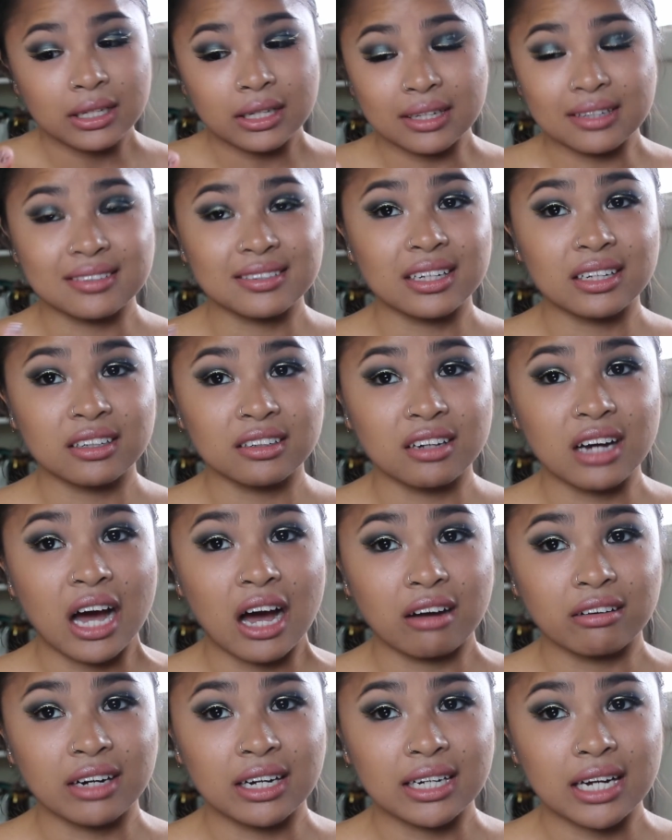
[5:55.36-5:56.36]
it's a little
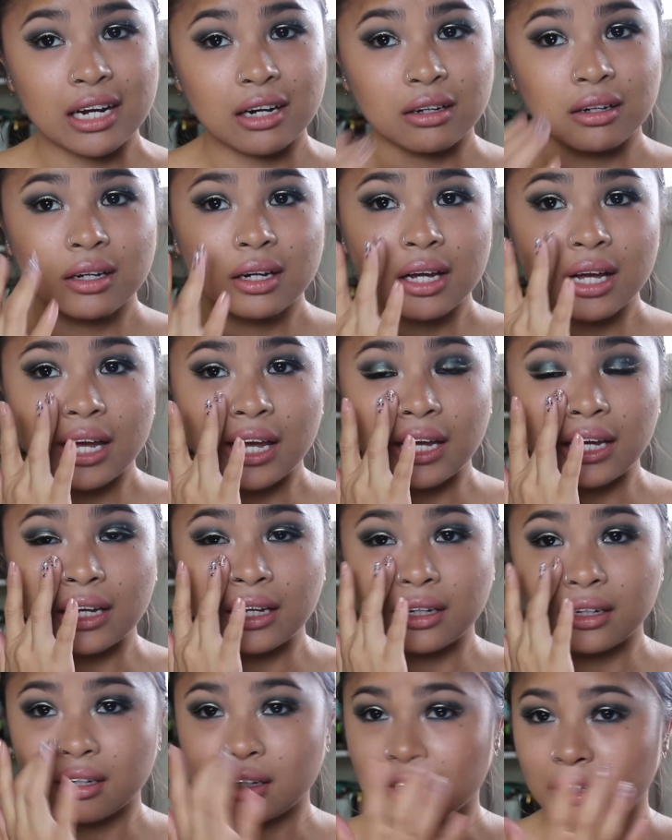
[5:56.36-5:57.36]
hot right now.
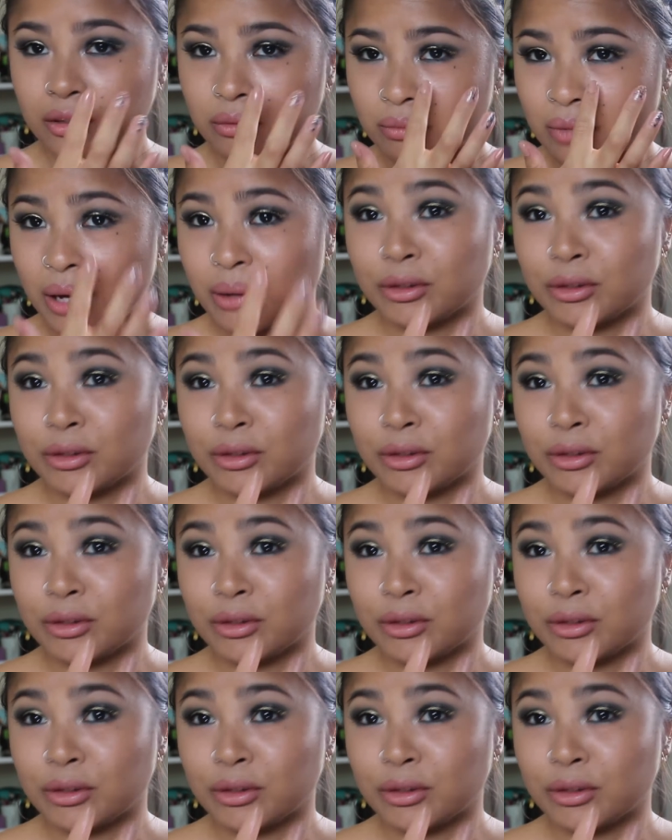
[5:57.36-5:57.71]
And um,